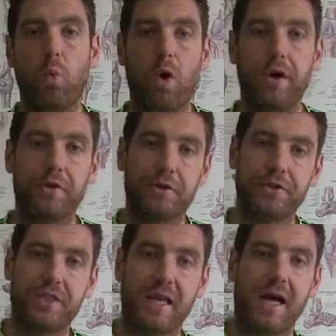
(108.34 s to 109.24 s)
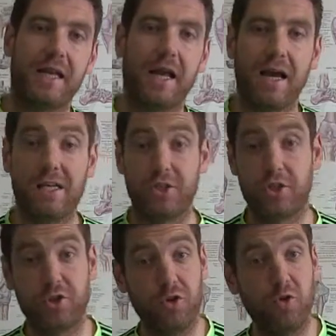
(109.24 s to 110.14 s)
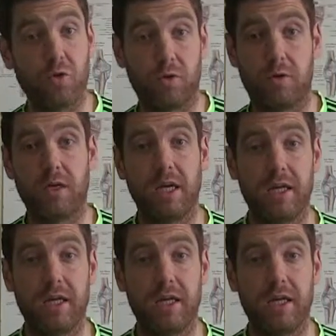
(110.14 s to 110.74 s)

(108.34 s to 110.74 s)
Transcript: what your scan has shown